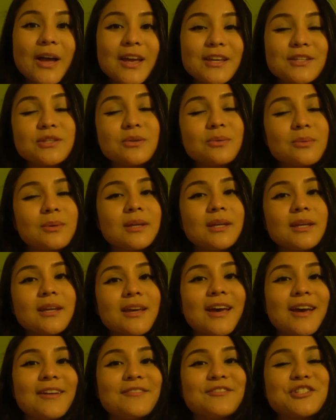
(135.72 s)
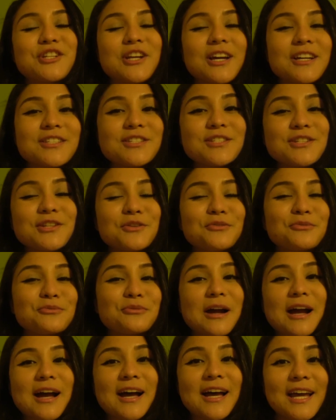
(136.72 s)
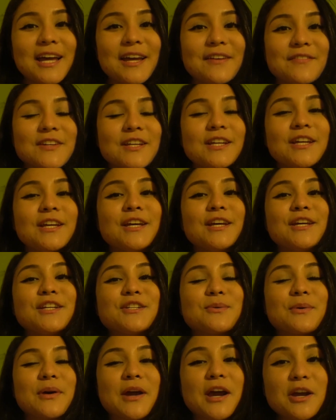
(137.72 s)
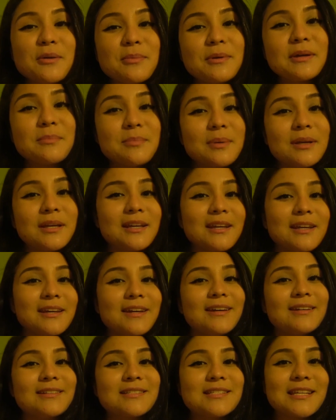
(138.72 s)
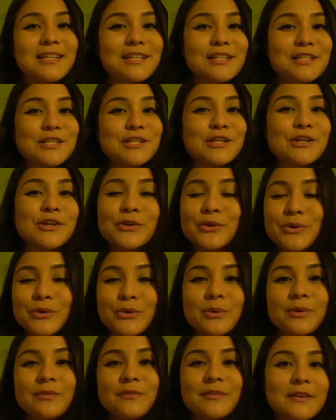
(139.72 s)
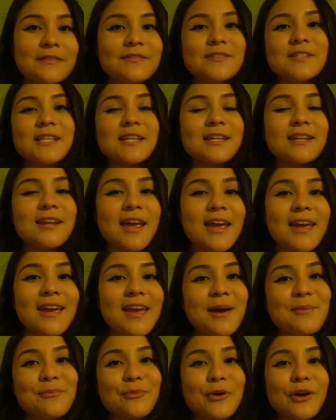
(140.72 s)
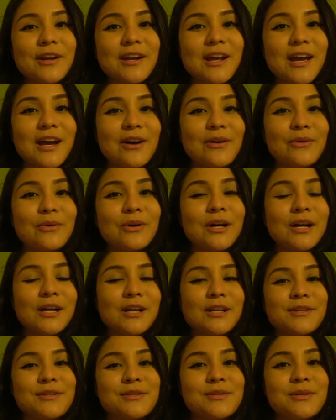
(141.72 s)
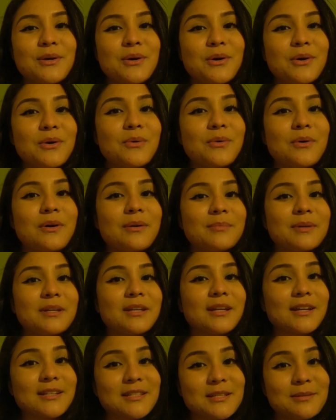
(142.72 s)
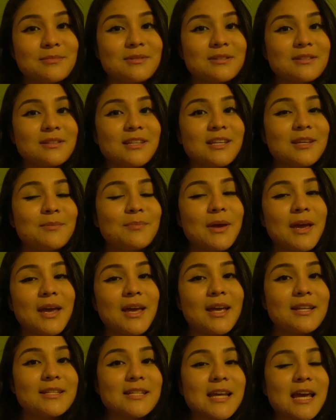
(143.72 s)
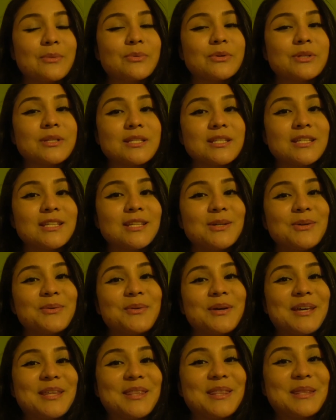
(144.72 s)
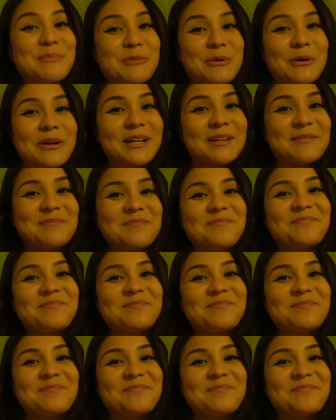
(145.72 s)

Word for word: Okay, so we have just arrived to our Airbnb. It's like 2.15 a.m. right now, so I'm gonna get some sleep and I will see you in the morning.